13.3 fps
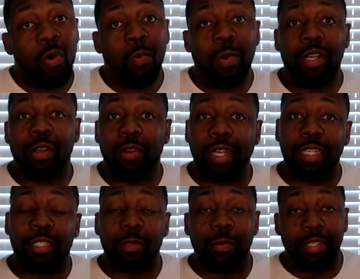we're going to
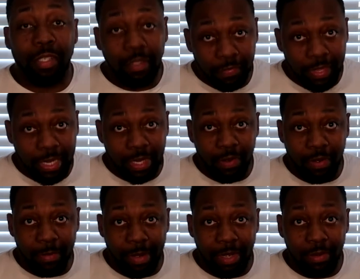get to what this
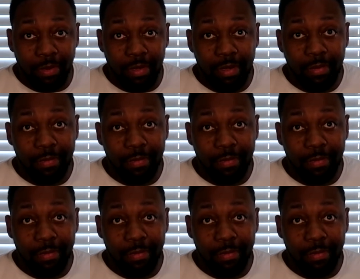video about.